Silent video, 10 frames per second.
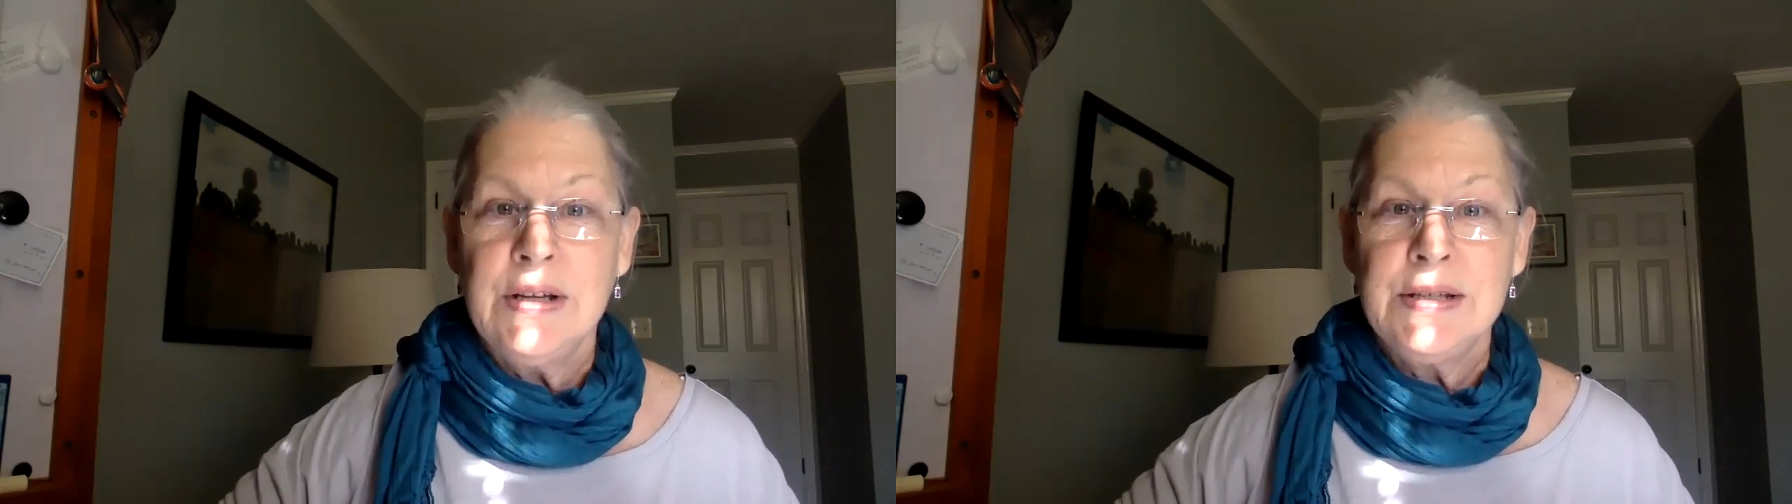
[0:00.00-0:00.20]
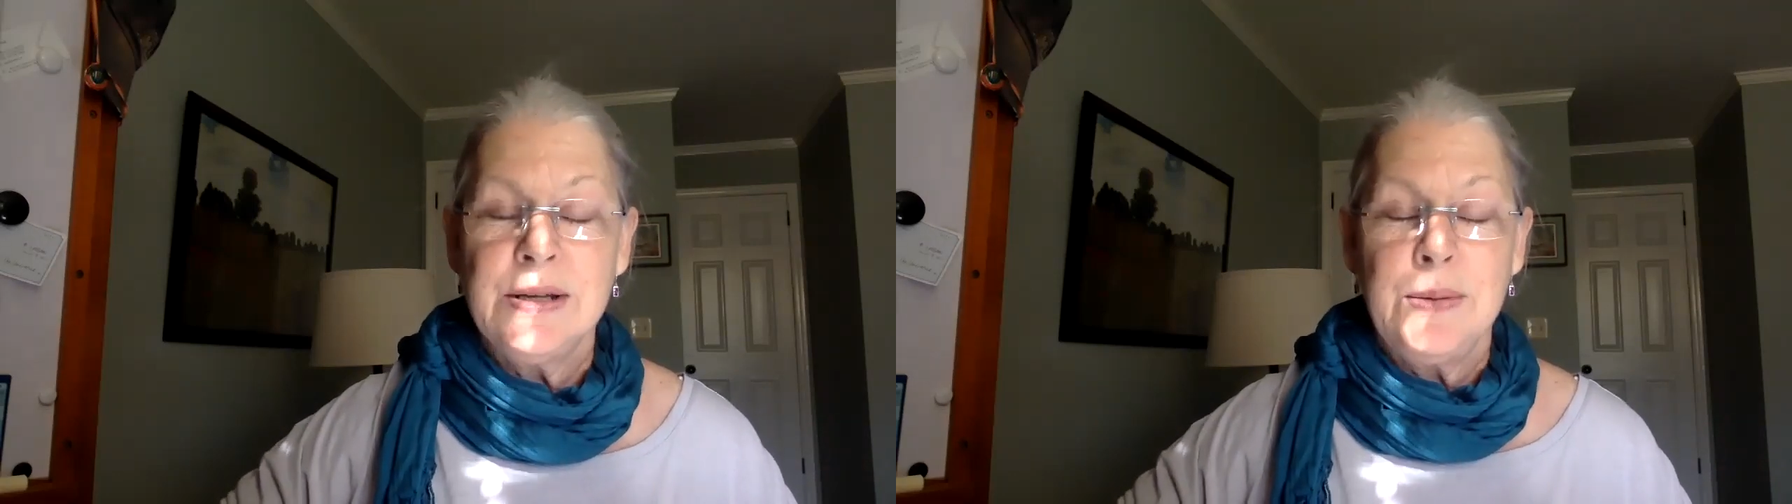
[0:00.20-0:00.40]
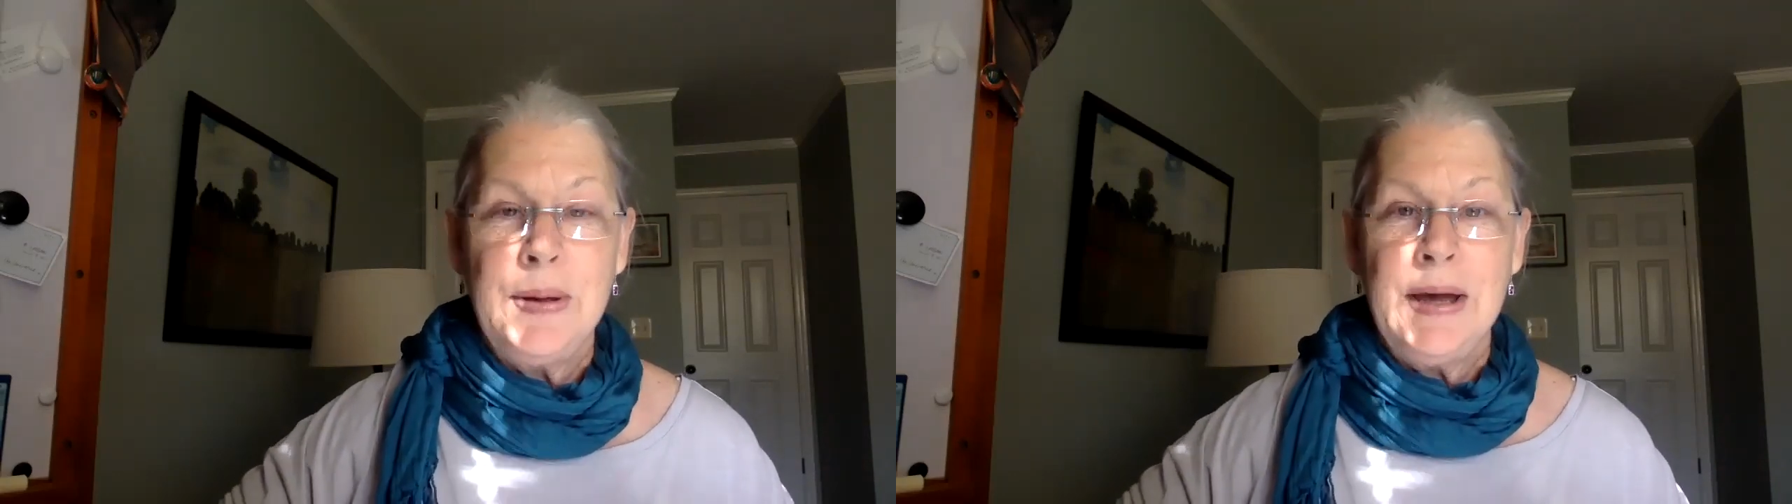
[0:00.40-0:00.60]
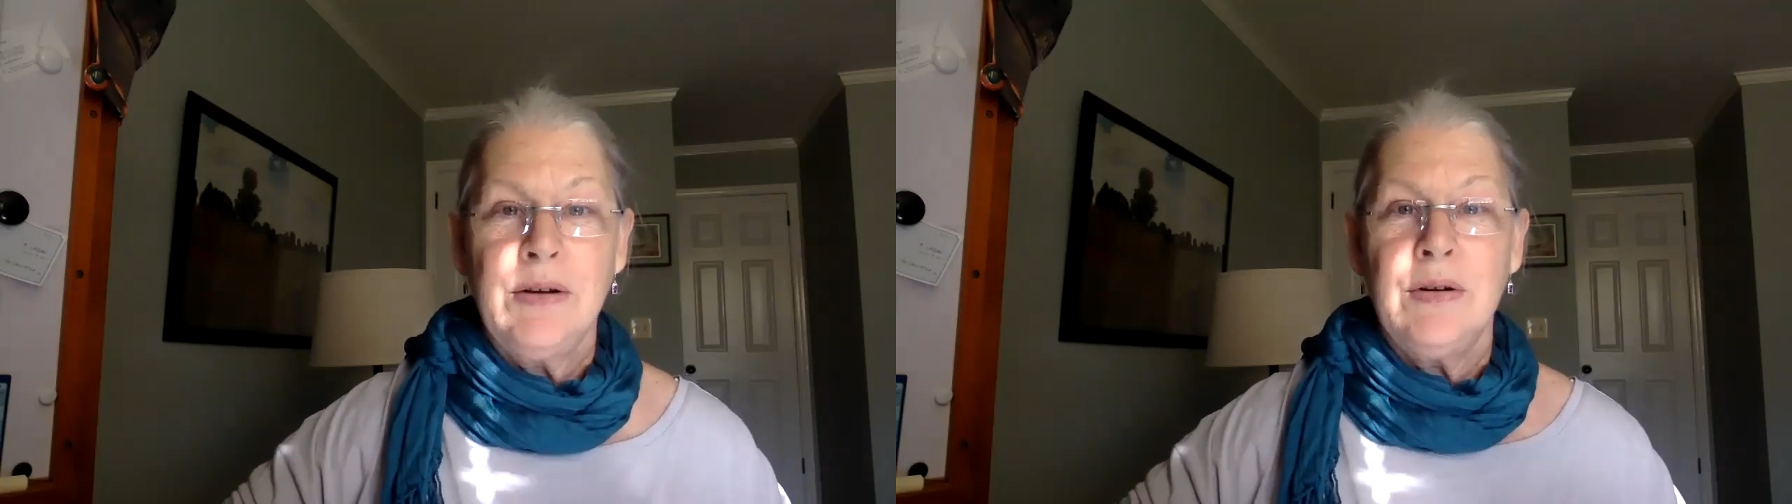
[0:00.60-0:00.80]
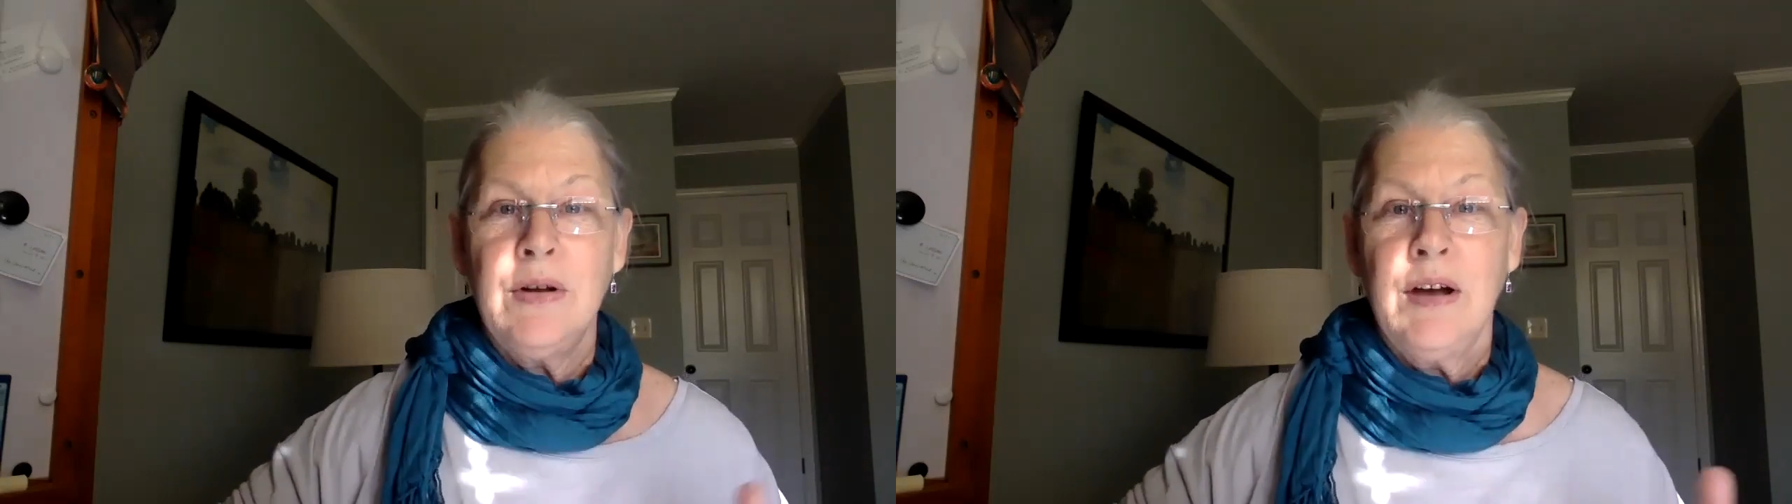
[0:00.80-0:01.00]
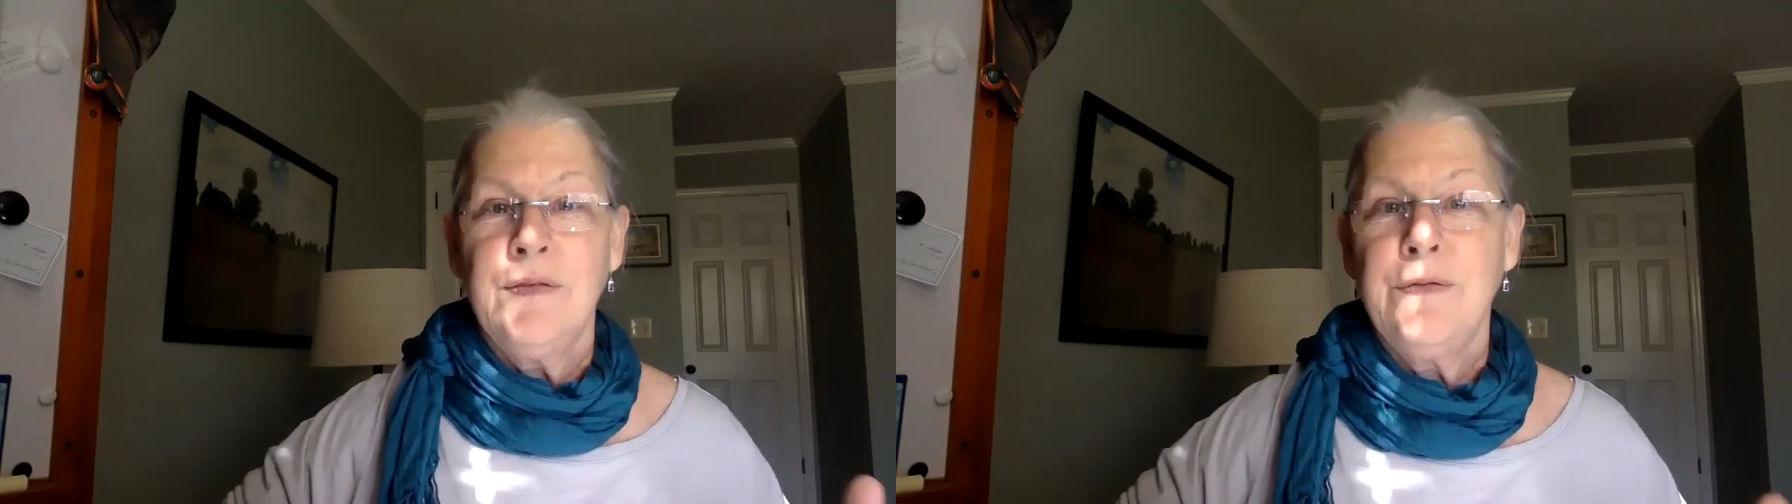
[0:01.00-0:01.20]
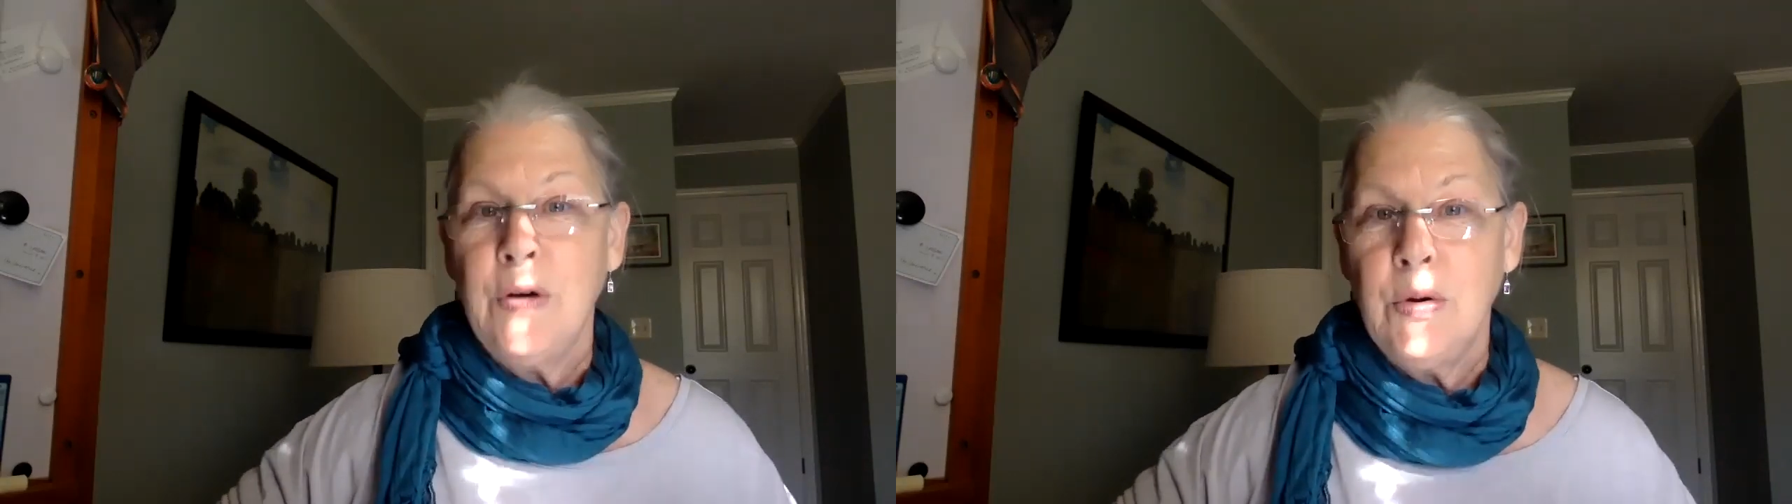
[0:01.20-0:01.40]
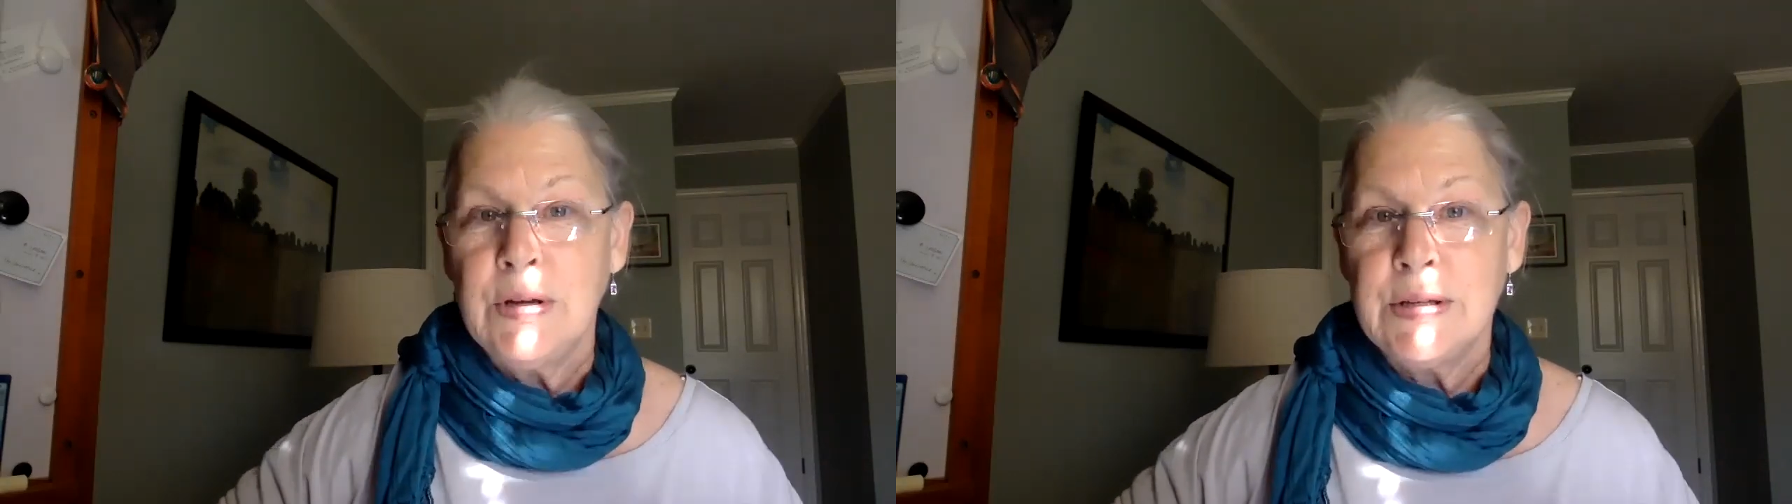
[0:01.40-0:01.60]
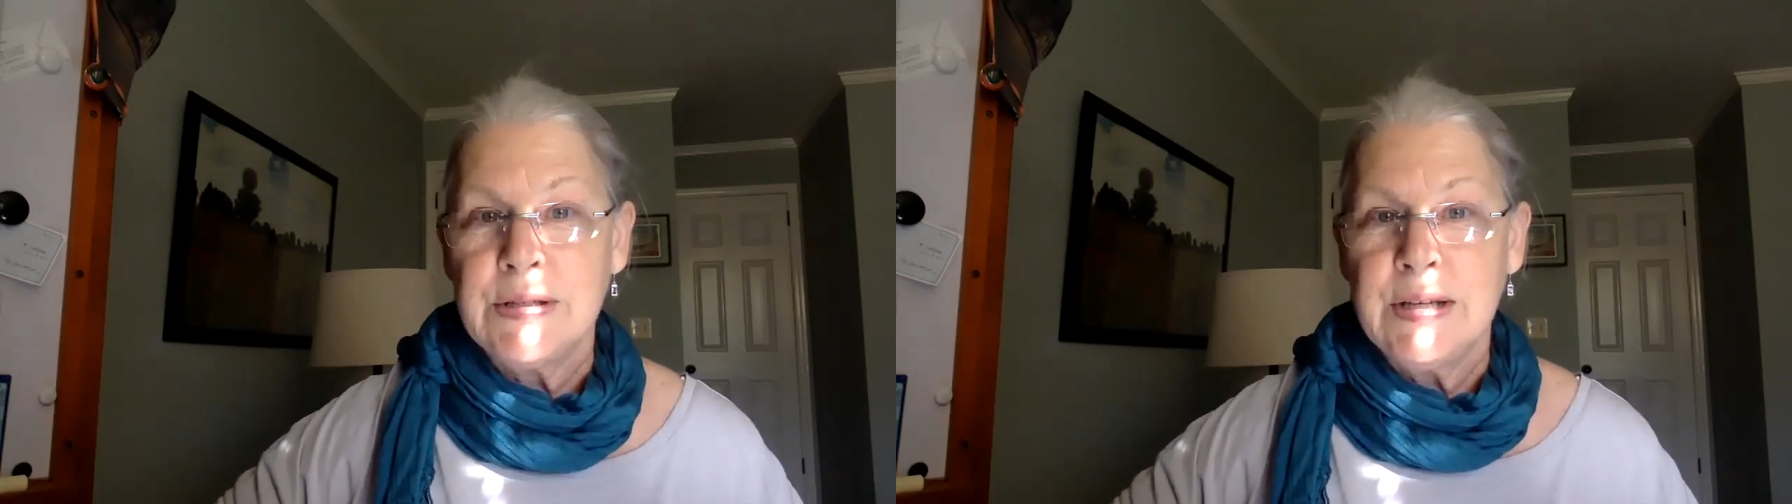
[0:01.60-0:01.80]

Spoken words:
Is it a pattern of focus?